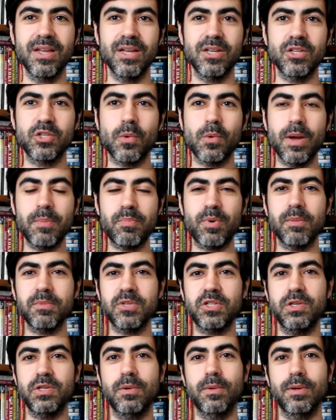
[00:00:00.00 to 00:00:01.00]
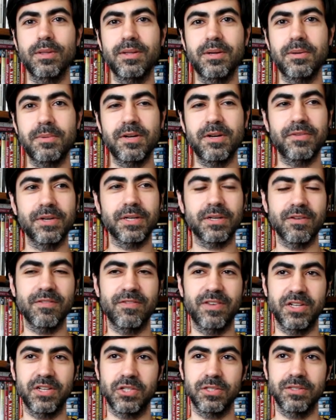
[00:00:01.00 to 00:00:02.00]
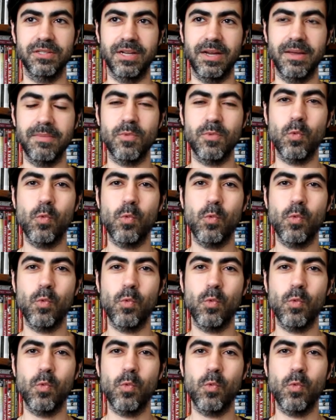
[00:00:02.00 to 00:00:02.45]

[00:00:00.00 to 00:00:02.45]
So I promised you a little bit of a confession time.